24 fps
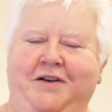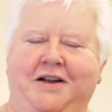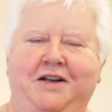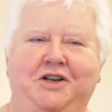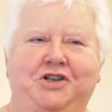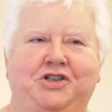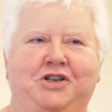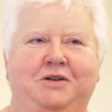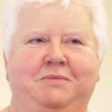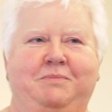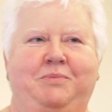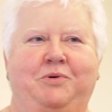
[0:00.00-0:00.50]

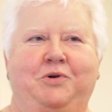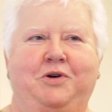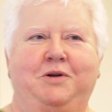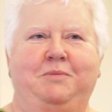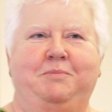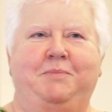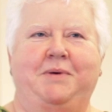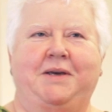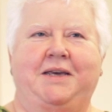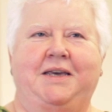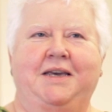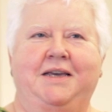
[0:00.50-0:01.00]
Vanishing
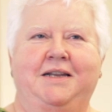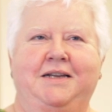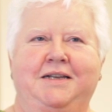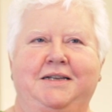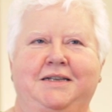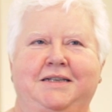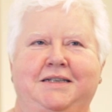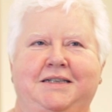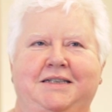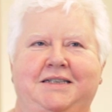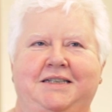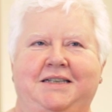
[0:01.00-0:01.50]
Point
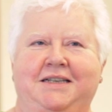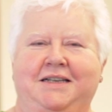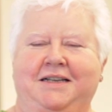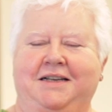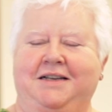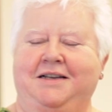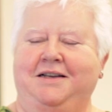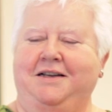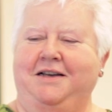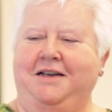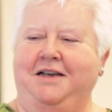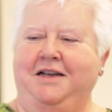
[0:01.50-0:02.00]
begins
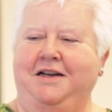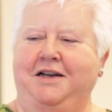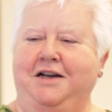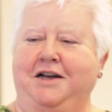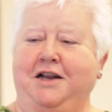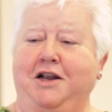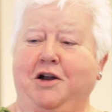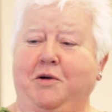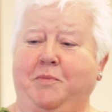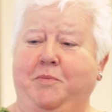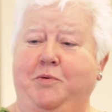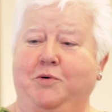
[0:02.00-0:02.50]
in an
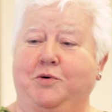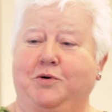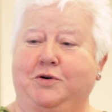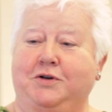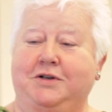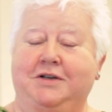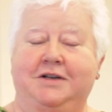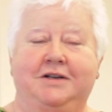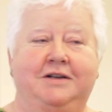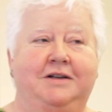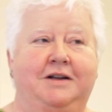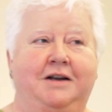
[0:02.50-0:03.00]

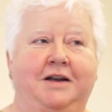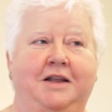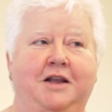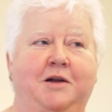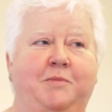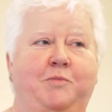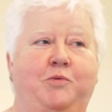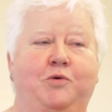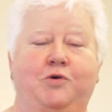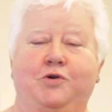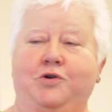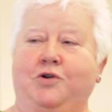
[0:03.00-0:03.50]
airport
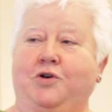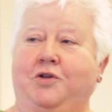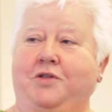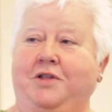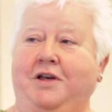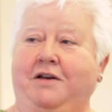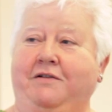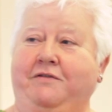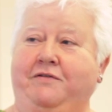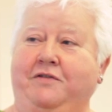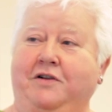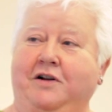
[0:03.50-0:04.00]
not
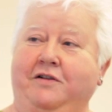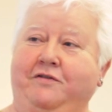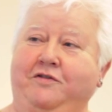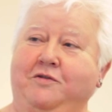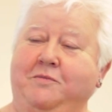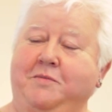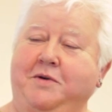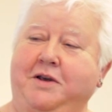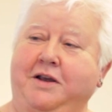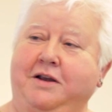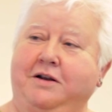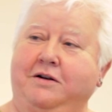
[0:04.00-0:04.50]
that far
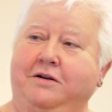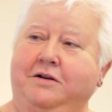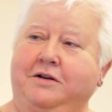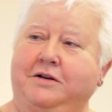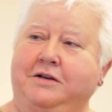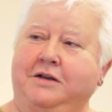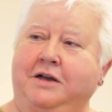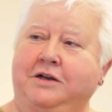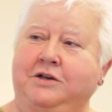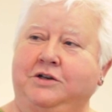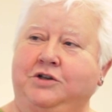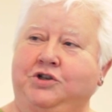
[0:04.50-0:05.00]
from here,
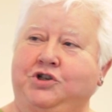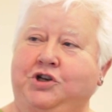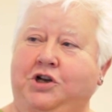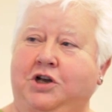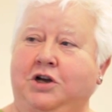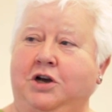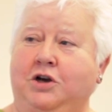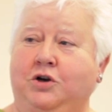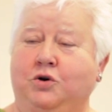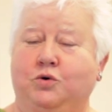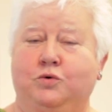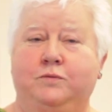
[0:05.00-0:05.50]
at
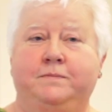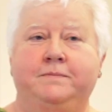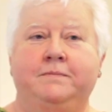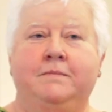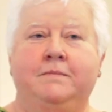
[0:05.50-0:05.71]
Chicago.